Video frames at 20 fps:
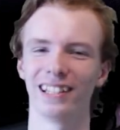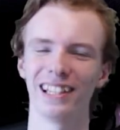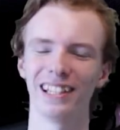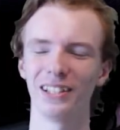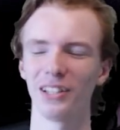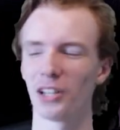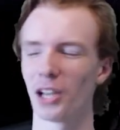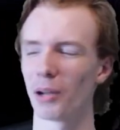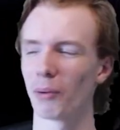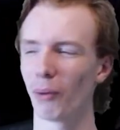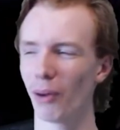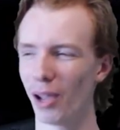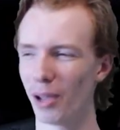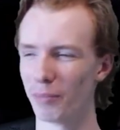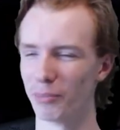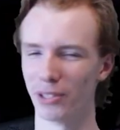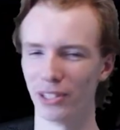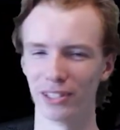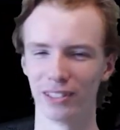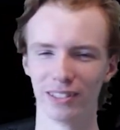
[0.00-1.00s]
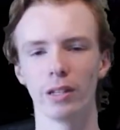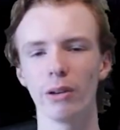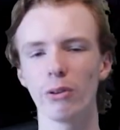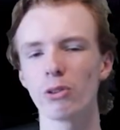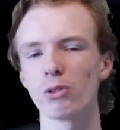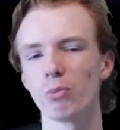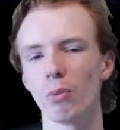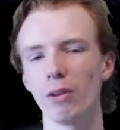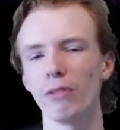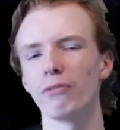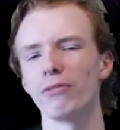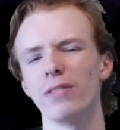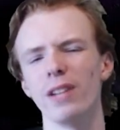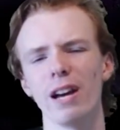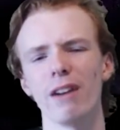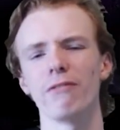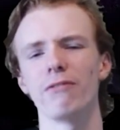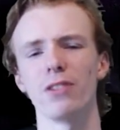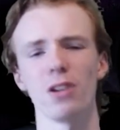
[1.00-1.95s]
Yeah, look, I rhymed. There is one FNAF